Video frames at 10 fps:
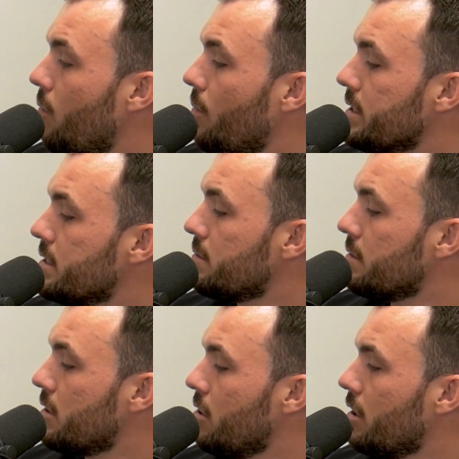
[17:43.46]

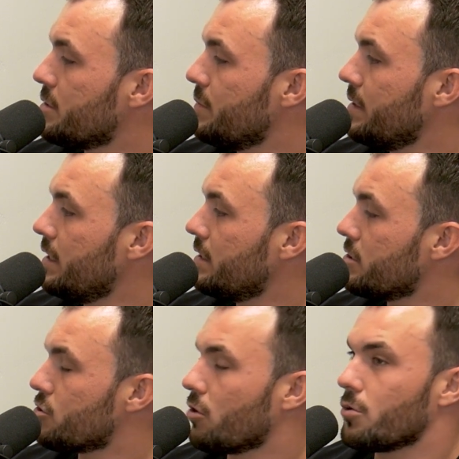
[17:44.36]
what's caused me
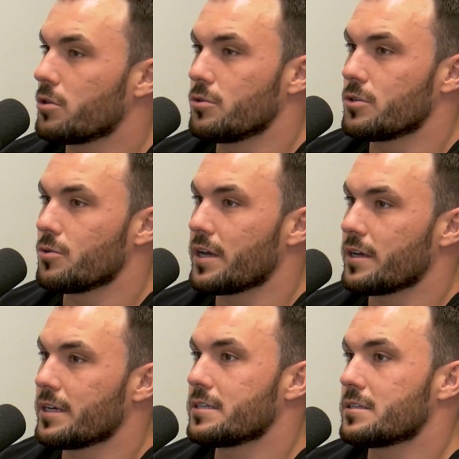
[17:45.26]
to struggle with losing
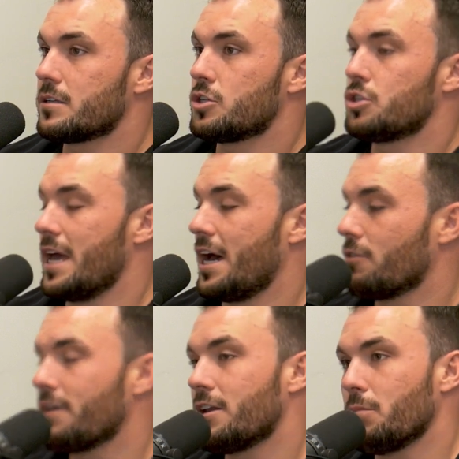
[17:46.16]
weight is
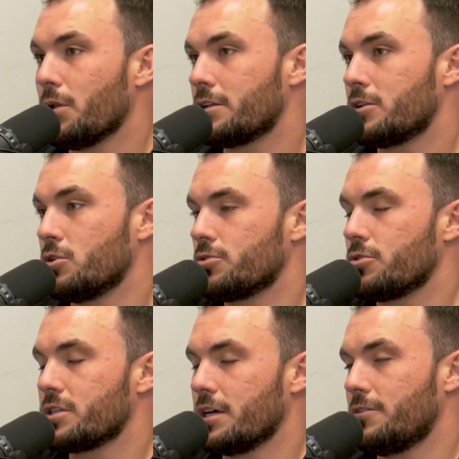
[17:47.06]
elevated blood
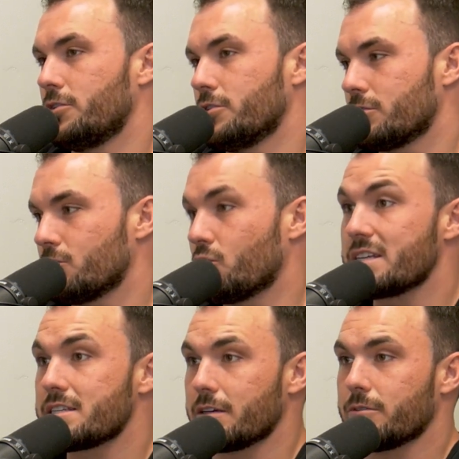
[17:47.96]
glucose levels
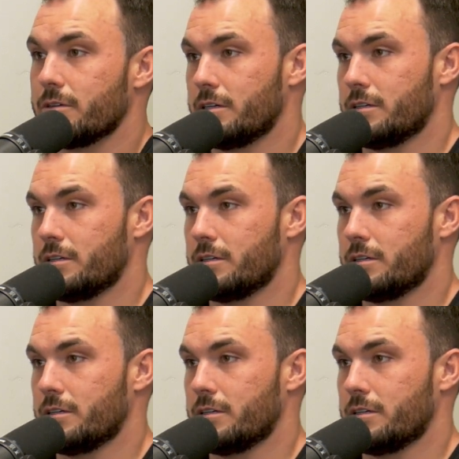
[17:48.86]
resting.